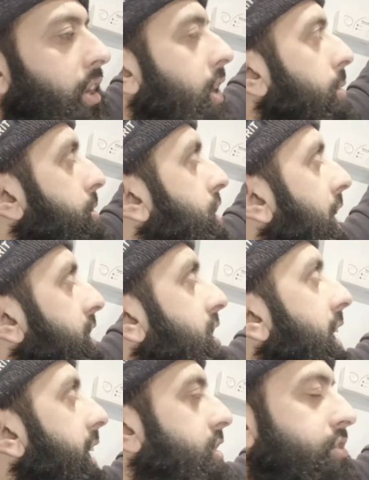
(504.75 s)
um, change
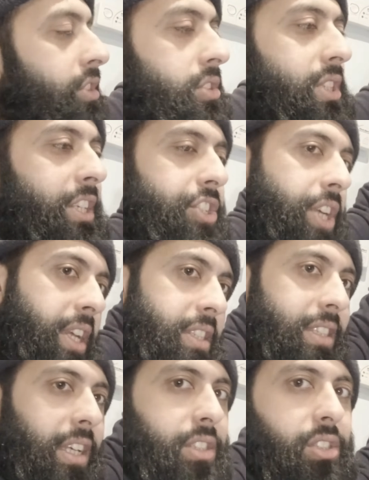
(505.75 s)
the electrodes and
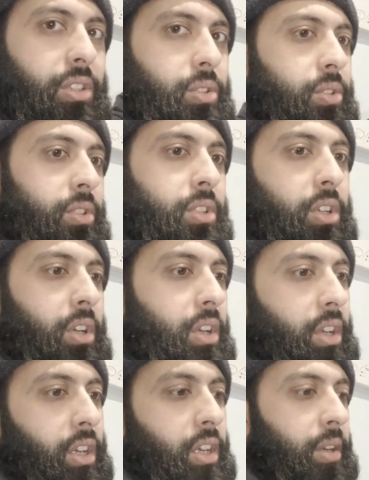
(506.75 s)
change that seal.
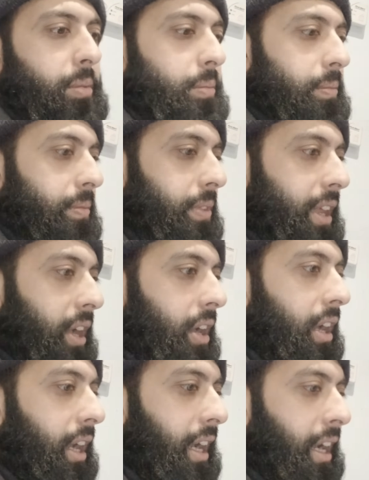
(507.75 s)
Um,
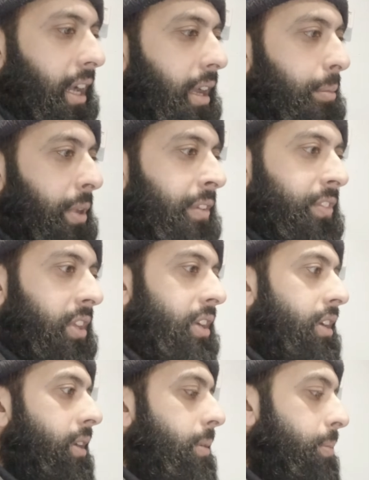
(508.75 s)
if
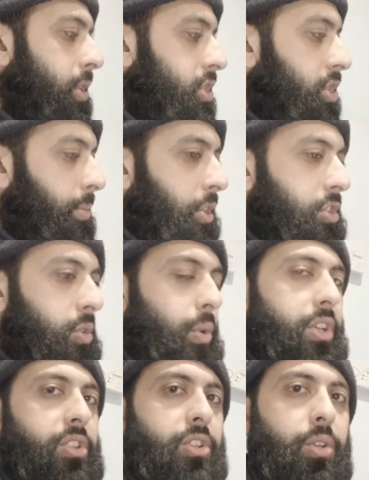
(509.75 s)
the customer doesn't
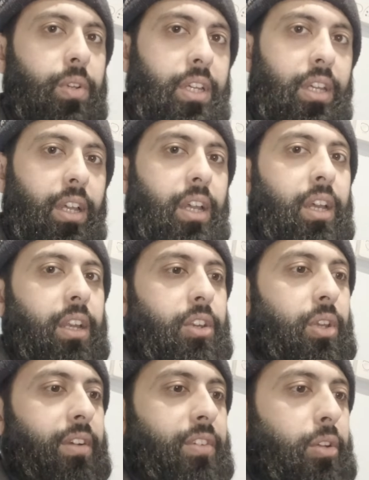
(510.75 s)
want you to do it and
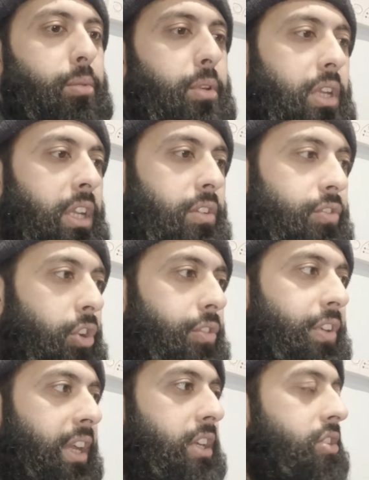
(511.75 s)
you haven't got enough
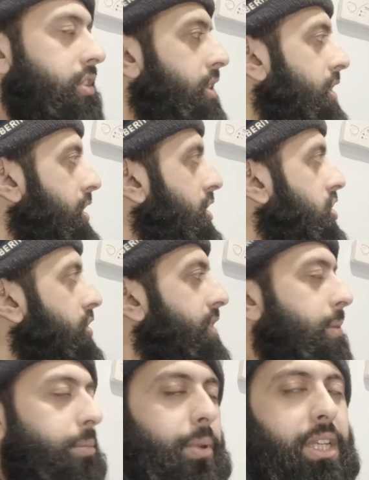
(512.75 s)
notification, you've
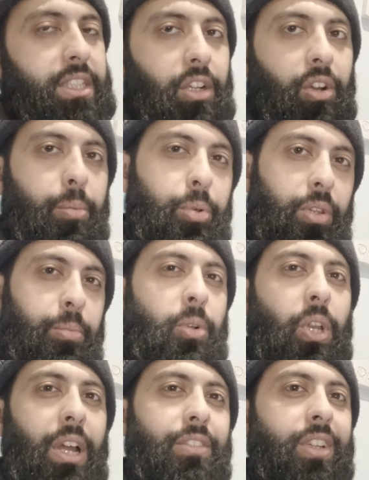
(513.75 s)
then basically got to put the
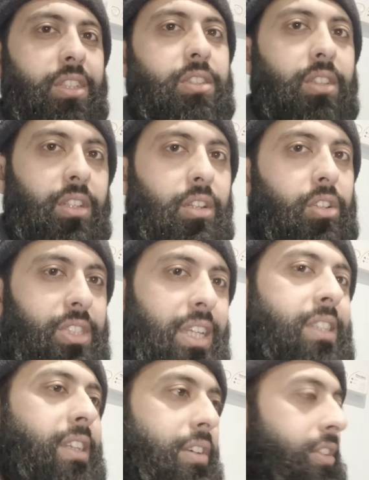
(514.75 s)
boiler at risk, because it
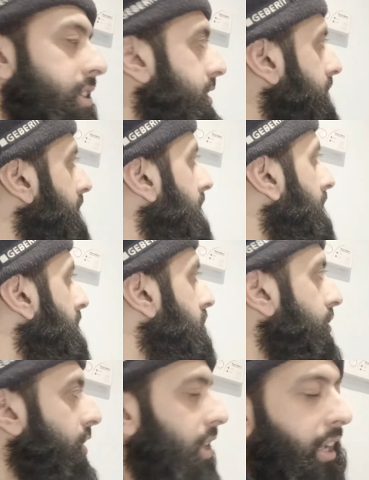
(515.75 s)
is at risk.
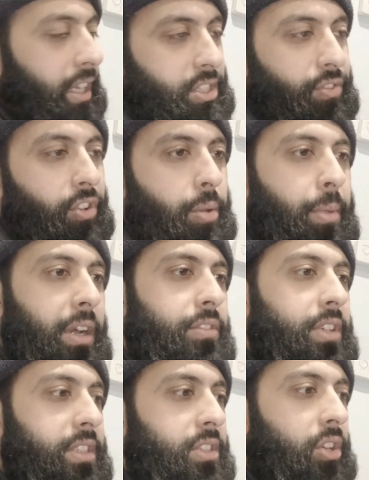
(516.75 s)
So you've got to classify them at
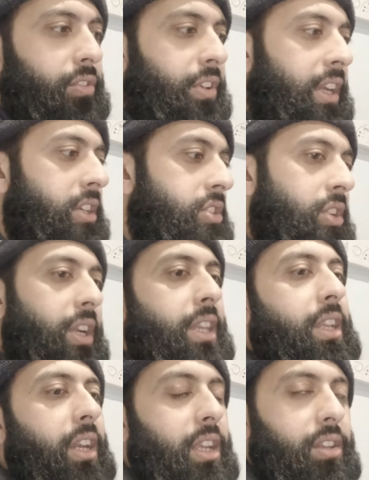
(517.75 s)
risk, notification,
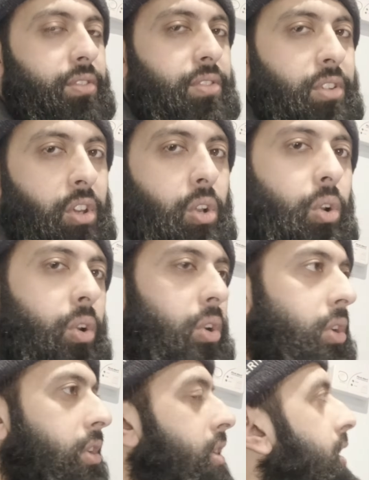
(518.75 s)
and then leave.
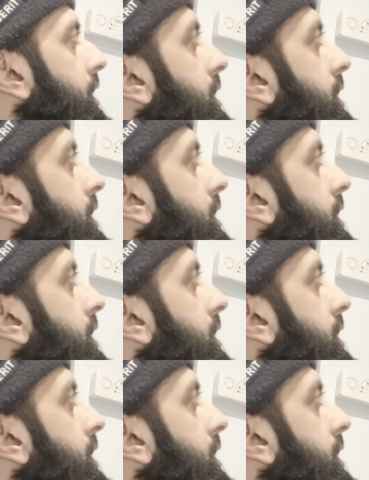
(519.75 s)
Or